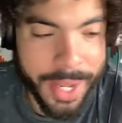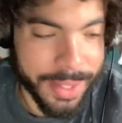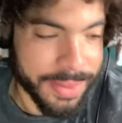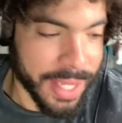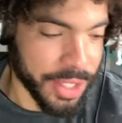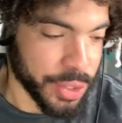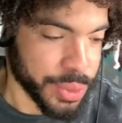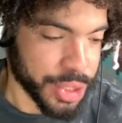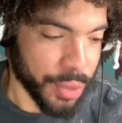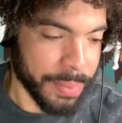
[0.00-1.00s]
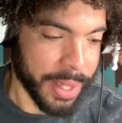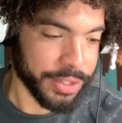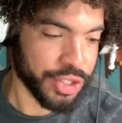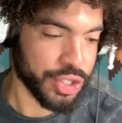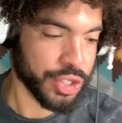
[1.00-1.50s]
thank you so
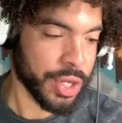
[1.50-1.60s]
much.